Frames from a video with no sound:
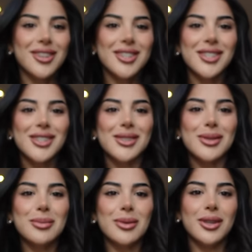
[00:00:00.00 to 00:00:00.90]
got this
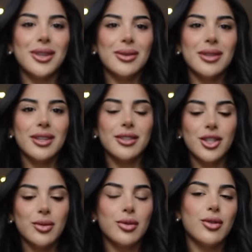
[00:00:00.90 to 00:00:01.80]
super cute little
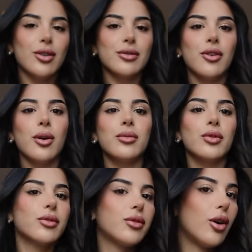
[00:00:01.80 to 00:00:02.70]
jumper on from
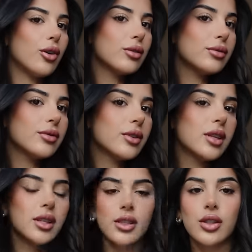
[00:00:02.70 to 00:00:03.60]
Revolve.
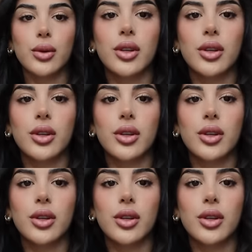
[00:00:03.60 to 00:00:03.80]
So